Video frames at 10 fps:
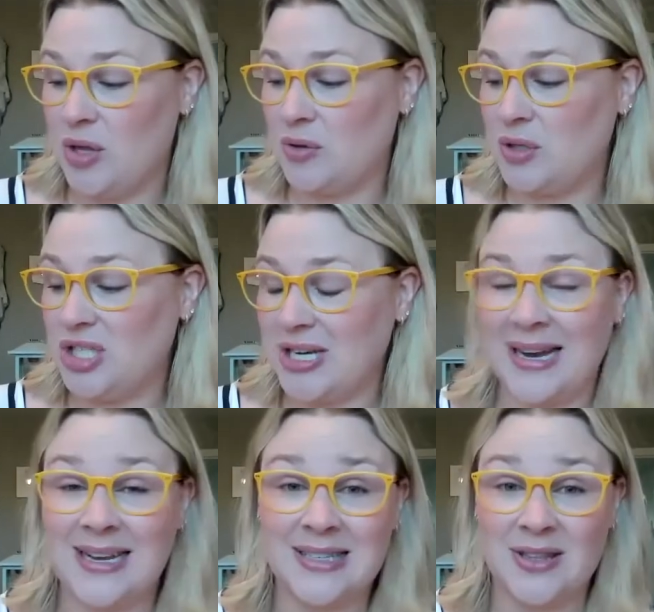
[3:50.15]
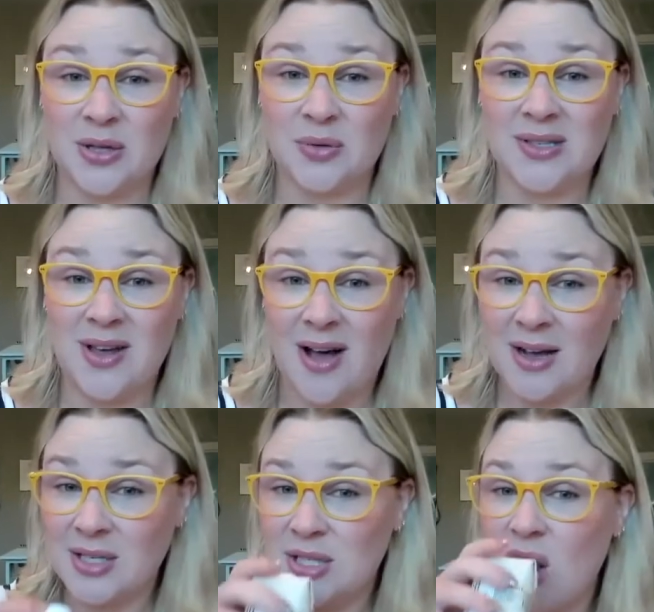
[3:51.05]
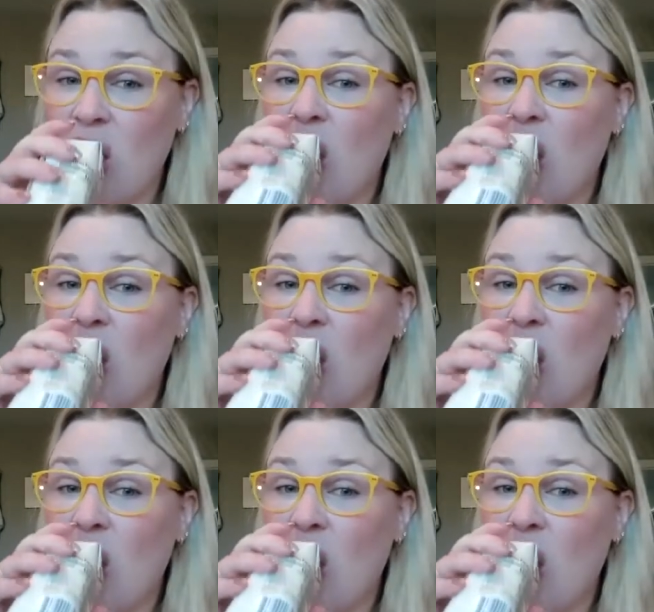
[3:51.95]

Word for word: those check-ins and those talks.